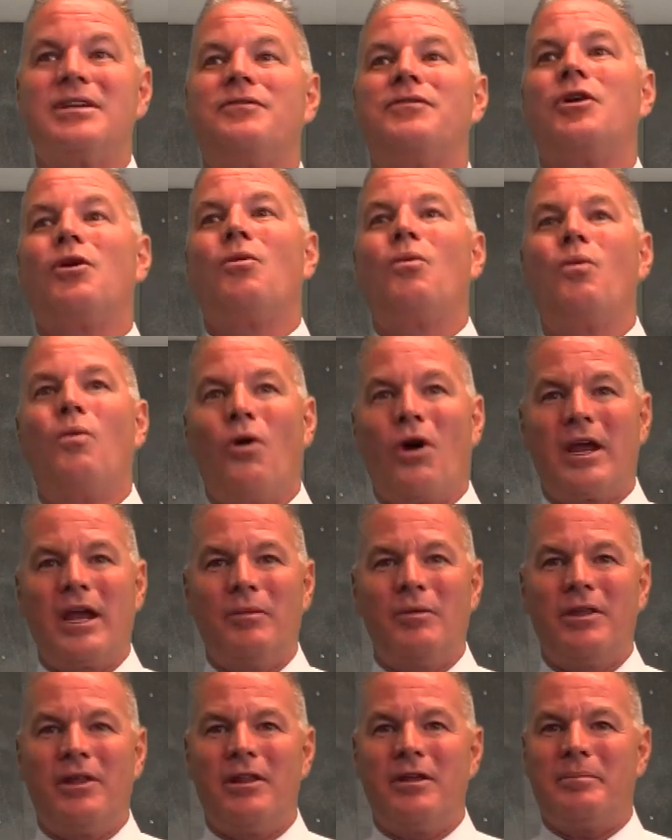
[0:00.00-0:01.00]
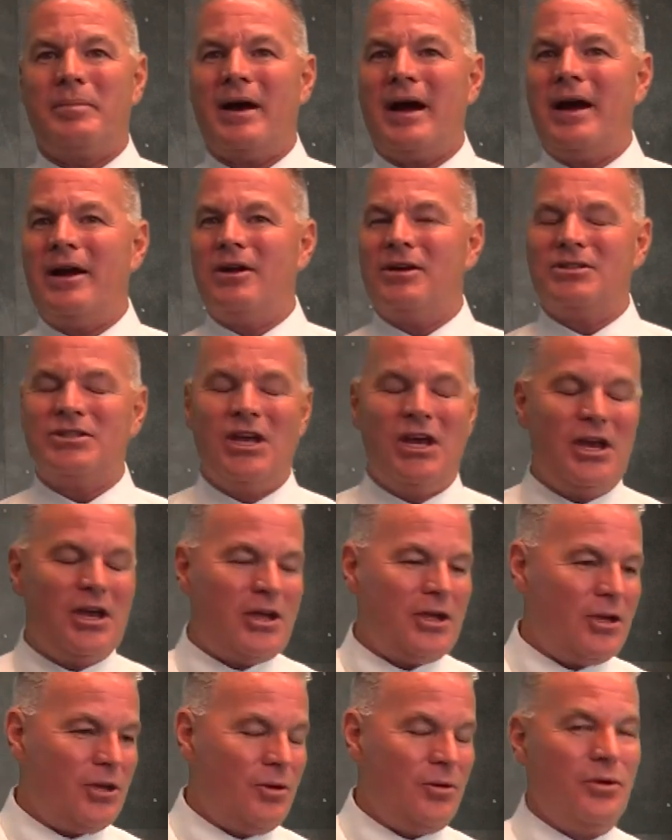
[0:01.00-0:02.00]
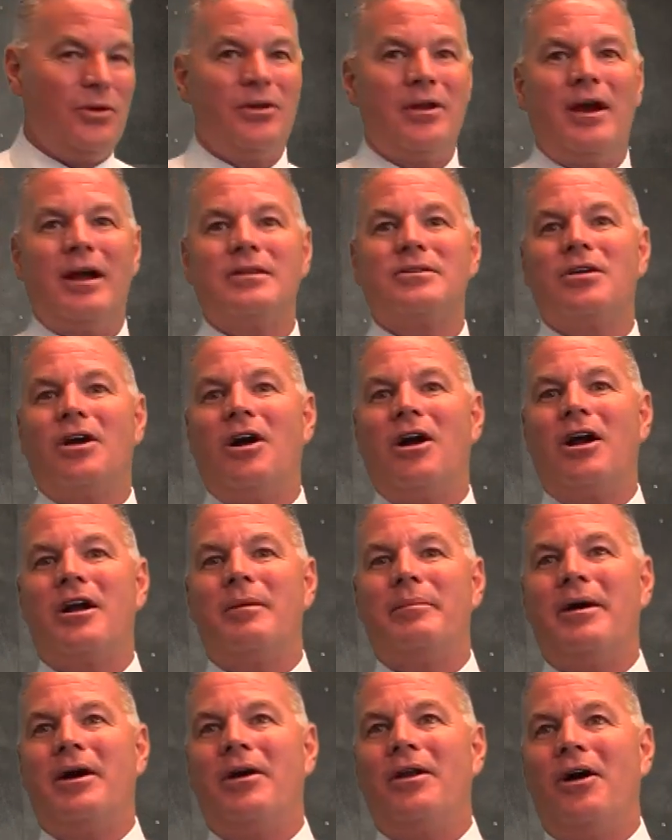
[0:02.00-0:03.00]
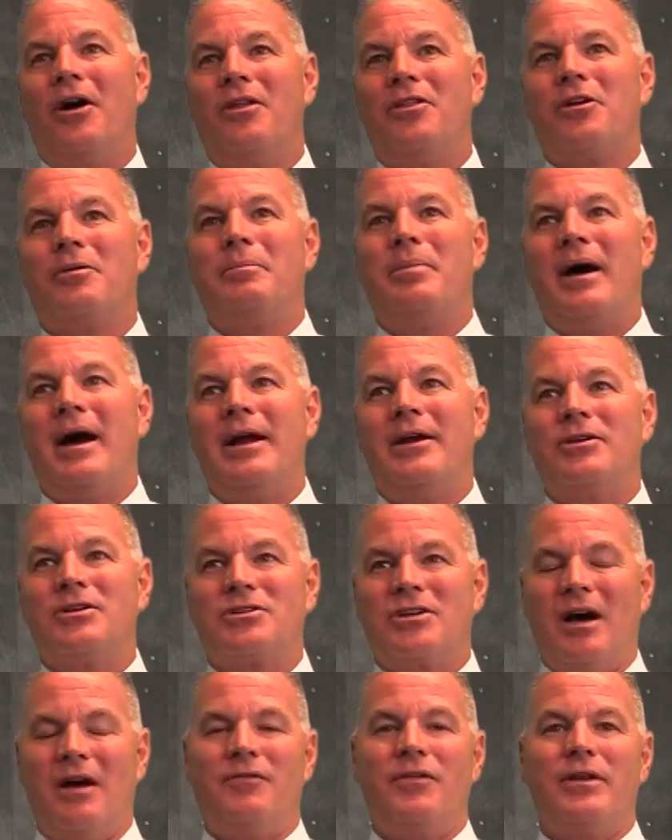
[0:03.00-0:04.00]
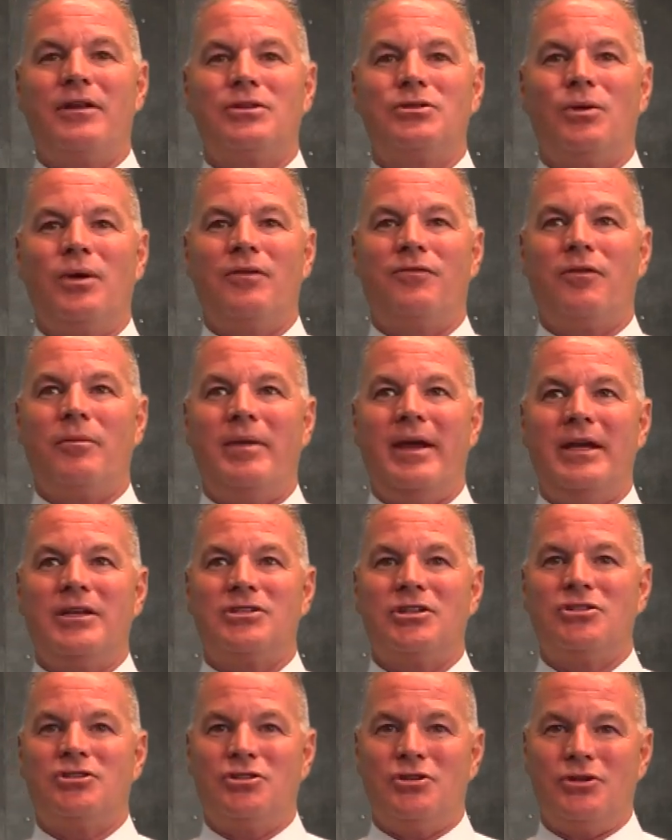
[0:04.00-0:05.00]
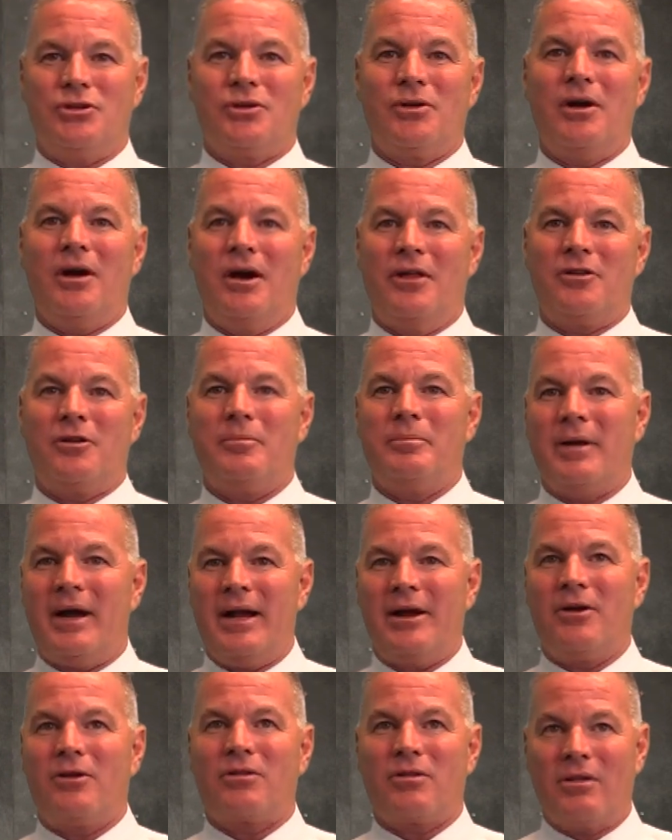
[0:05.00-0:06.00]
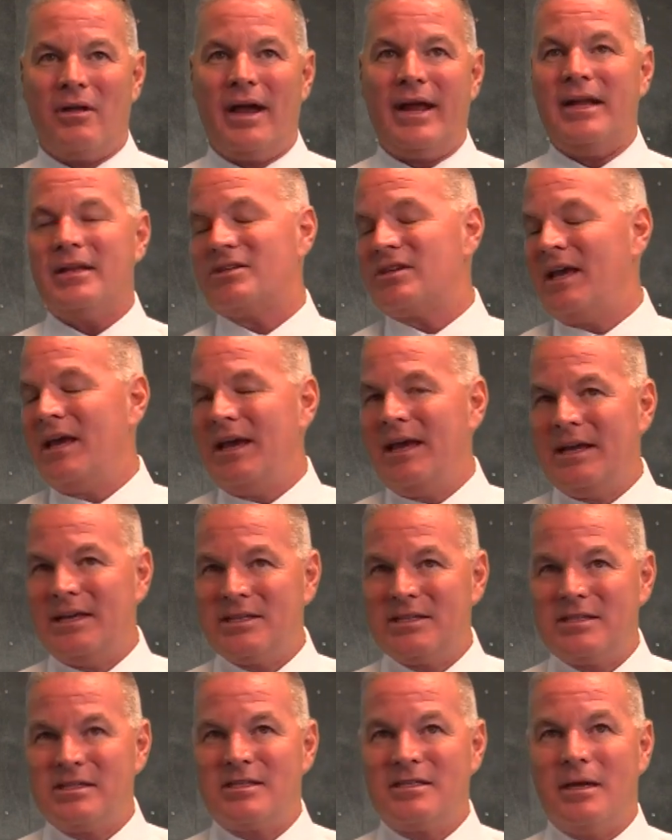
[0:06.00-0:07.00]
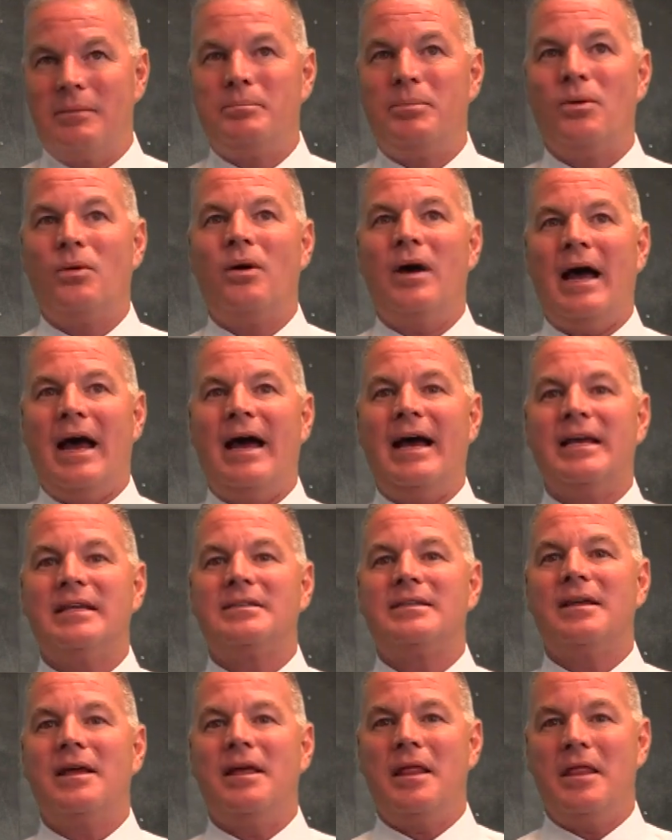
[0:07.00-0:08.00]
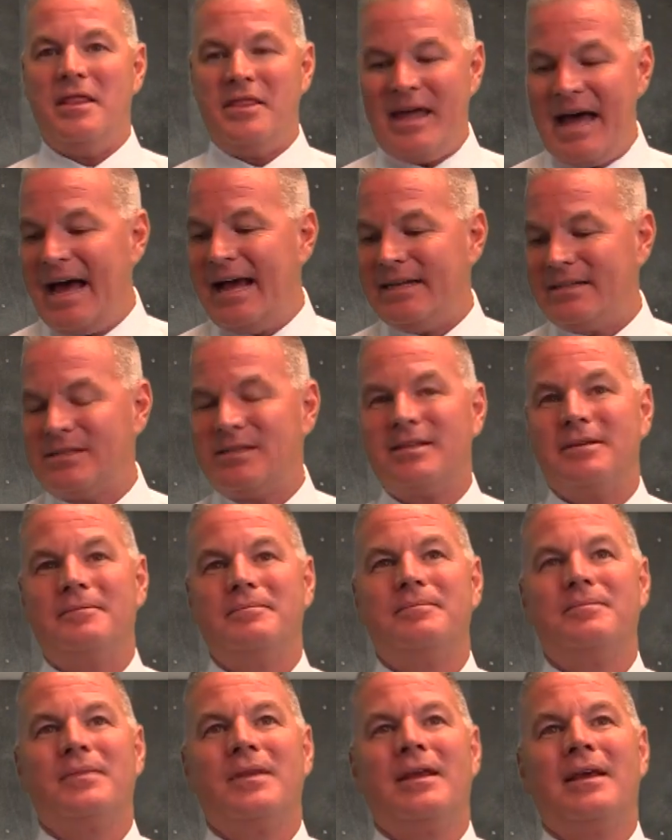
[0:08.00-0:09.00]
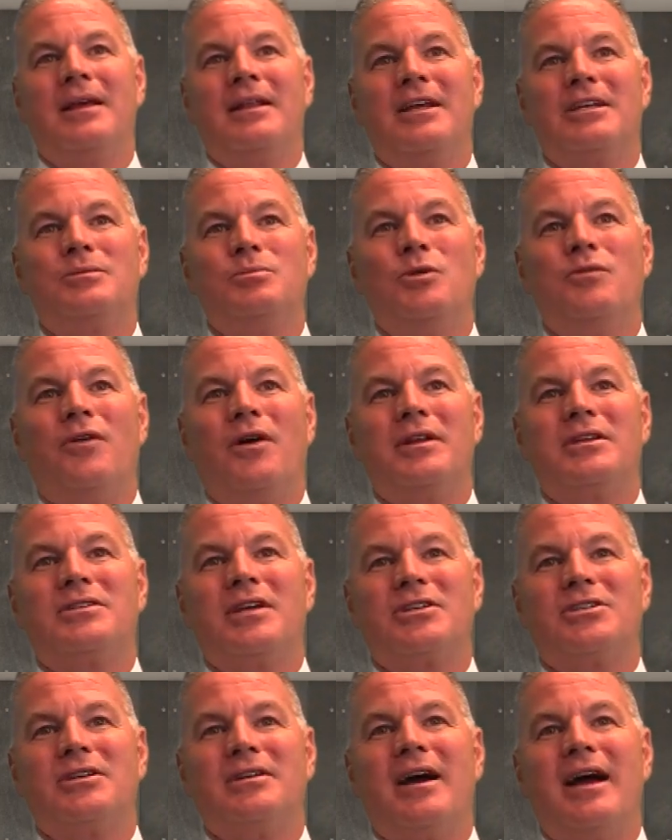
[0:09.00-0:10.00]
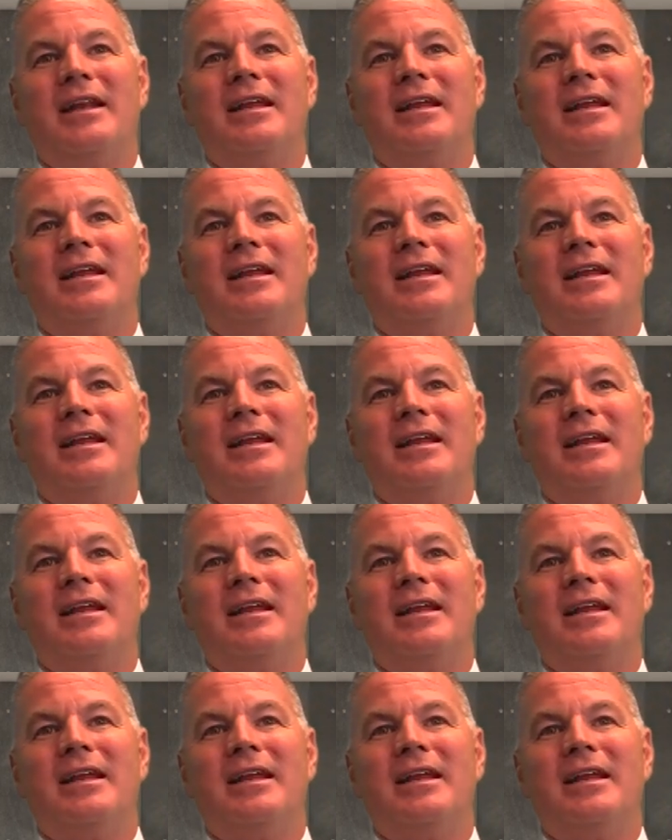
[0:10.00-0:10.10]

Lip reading: If you're working with other buyers, you do not talk about other buyers' confidential information to your other buyer clients. Simple as that. Let's move on to Section 9,